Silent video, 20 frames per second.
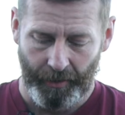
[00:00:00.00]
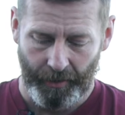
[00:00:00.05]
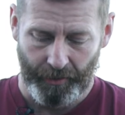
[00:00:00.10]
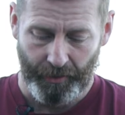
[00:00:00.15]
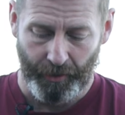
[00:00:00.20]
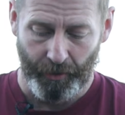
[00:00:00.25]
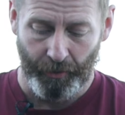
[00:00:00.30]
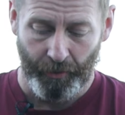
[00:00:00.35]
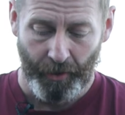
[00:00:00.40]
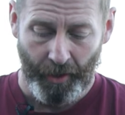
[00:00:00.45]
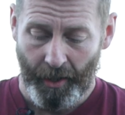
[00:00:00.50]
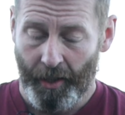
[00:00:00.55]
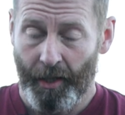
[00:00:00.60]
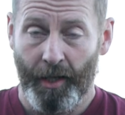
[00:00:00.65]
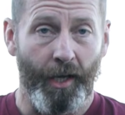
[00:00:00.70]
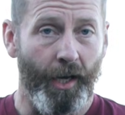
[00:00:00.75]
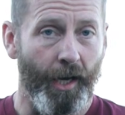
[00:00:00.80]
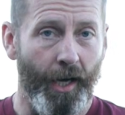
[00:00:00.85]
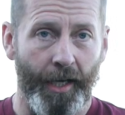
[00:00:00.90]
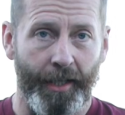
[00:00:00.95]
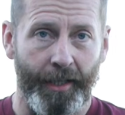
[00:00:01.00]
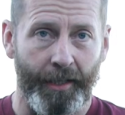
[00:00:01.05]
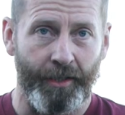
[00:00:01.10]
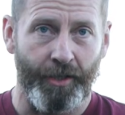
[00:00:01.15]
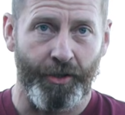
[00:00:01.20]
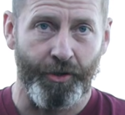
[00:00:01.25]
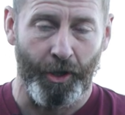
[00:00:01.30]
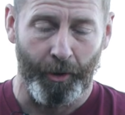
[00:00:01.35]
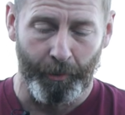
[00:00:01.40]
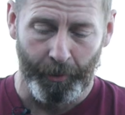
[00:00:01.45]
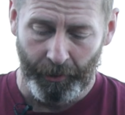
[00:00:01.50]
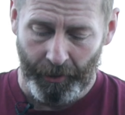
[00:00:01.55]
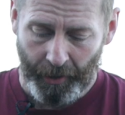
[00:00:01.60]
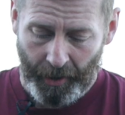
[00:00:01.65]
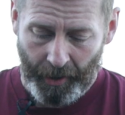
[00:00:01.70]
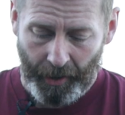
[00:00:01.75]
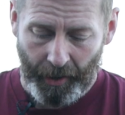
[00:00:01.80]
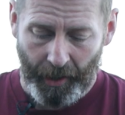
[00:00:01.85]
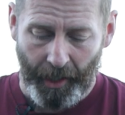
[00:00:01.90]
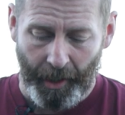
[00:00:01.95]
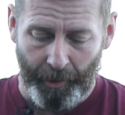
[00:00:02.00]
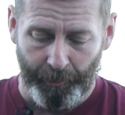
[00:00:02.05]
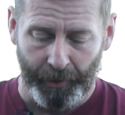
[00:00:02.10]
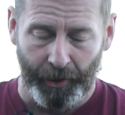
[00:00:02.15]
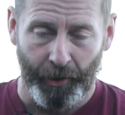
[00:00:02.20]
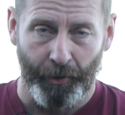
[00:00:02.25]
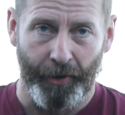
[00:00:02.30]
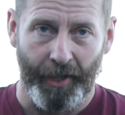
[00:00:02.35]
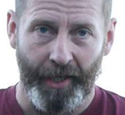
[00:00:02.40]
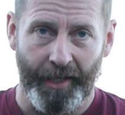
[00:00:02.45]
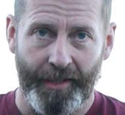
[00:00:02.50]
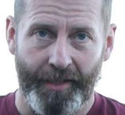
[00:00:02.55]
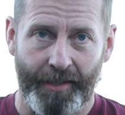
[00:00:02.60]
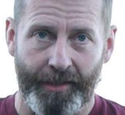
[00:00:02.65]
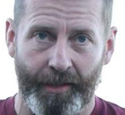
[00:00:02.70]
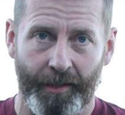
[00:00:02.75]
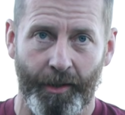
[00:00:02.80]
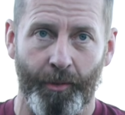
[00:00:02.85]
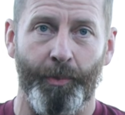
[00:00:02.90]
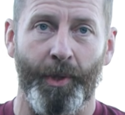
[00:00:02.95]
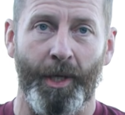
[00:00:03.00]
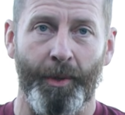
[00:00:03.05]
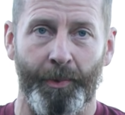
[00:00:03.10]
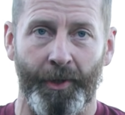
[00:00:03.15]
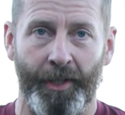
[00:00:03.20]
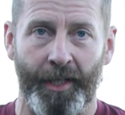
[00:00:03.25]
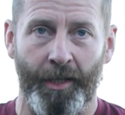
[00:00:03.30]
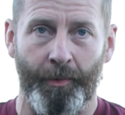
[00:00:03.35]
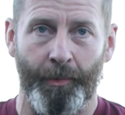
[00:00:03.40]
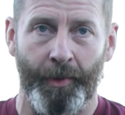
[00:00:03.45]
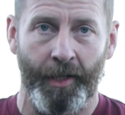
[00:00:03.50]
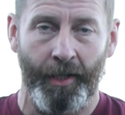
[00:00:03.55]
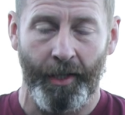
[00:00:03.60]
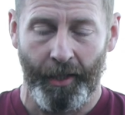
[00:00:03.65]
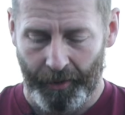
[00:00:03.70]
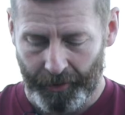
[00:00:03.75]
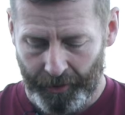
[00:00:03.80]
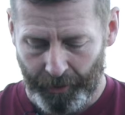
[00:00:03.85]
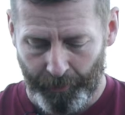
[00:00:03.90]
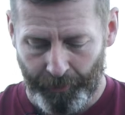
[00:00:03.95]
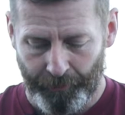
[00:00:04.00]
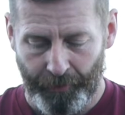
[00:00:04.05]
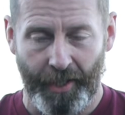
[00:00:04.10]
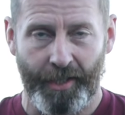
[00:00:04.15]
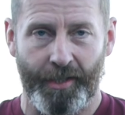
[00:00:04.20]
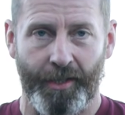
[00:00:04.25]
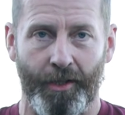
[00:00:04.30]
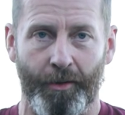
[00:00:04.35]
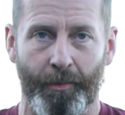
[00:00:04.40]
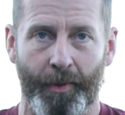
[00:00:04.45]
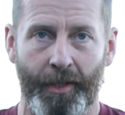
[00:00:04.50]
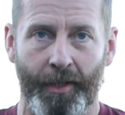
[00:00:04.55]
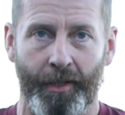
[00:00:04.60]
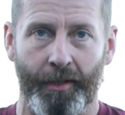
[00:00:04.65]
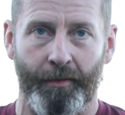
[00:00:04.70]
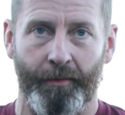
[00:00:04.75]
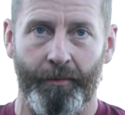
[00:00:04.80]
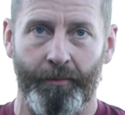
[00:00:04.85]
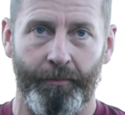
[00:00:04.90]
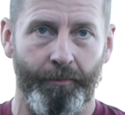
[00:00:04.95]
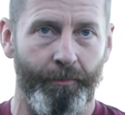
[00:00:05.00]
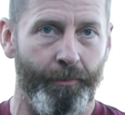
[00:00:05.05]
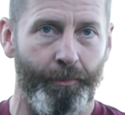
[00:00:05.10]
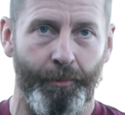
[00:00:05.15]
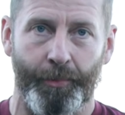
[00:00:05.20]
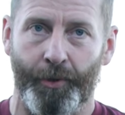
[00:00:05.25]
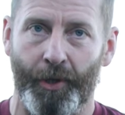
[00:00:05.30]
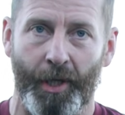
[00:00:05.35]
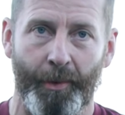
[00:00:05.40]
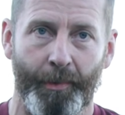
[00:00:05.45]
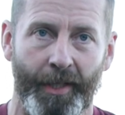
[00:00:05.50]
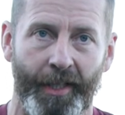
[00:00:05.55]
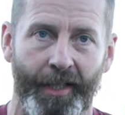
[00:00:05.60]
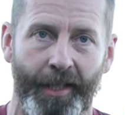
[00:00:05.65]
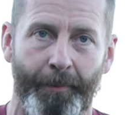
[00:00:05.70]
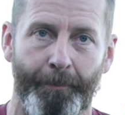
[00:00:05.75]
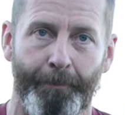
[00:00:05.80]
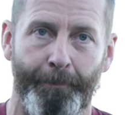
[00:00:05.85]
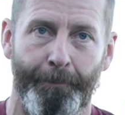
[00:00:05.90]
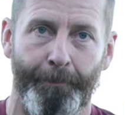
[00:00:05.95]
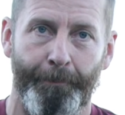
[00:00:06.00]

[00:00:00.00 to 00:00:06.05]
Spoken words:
So I get into trouble, I blow this, and people hear me and come and rescue me. Great bit of kit.